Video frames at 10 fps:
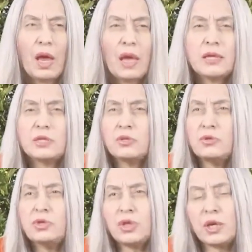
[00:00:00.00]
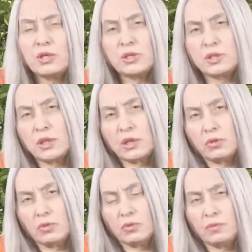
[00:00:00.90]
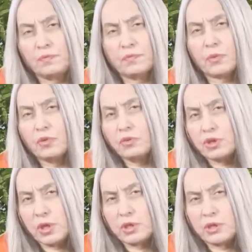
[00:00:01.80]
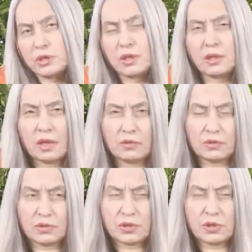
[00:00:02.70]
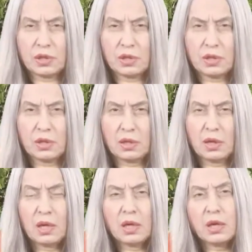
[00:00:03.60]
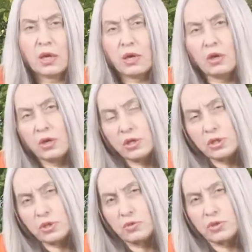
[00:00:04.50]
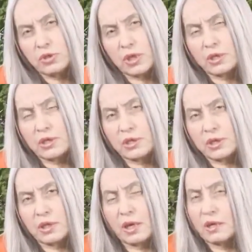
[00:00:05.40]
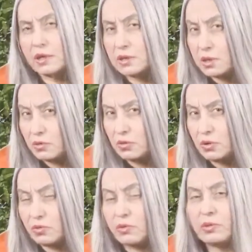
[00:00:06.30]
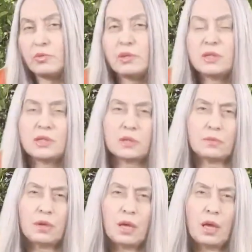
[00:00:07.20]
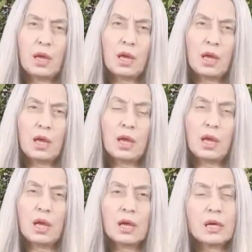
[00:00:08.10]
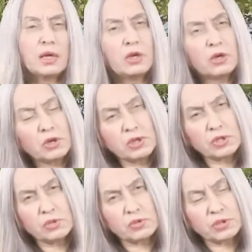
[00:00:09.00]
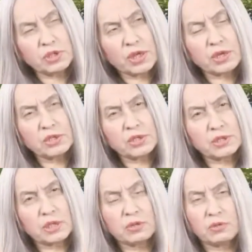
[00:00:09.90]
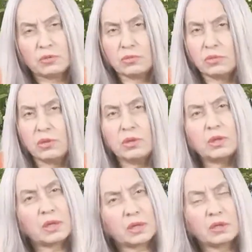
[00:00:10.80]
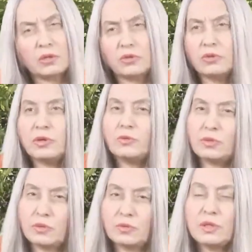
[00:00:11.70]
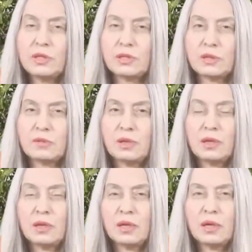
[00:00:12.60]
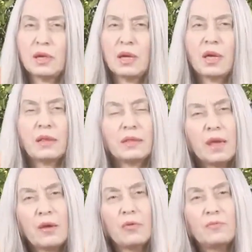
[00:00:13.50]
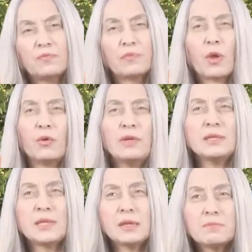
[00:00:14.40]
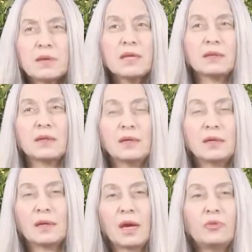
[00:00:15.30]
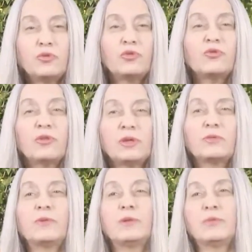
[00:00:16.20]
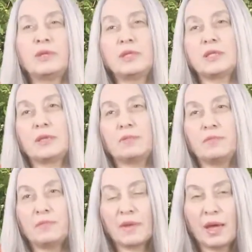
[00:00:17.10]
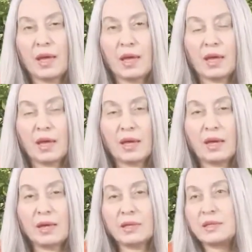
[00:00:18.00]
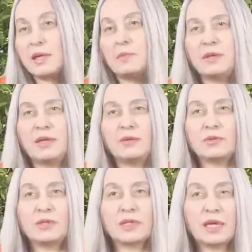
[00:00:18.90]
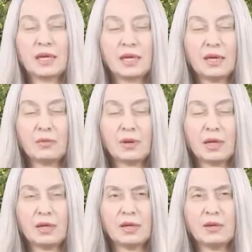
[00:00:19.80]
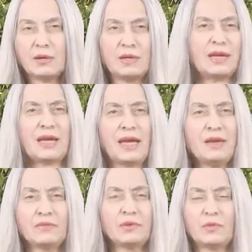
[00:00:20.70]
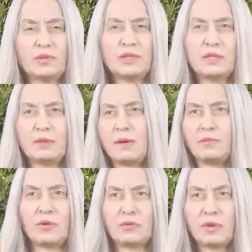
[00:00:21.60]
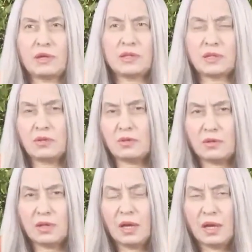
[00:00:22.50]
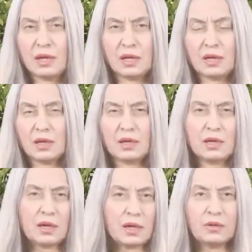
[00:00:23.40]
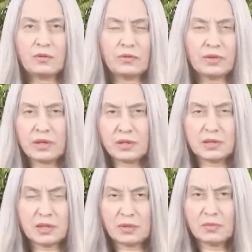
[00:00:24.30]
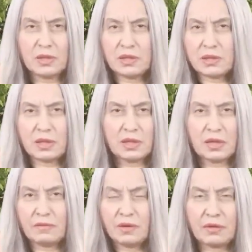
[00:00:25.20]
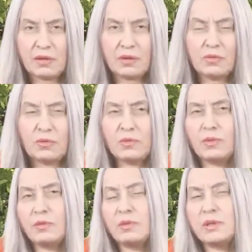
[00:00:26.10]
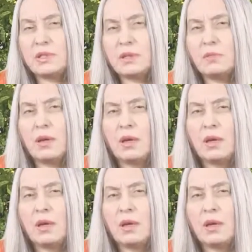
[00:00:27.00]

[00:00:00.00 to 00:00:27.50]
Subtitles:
is good changes in you, good changes in others. Encourage good changes in others and do it with wisdom. Encourage good changes in you and do it with wisdom. Now, what that mean? How do you do it with wisdom? Somebody was saying a while ago, like, I have no wisdom, I'm not wise at all. I do things in ways that have nothing to do with wisdom.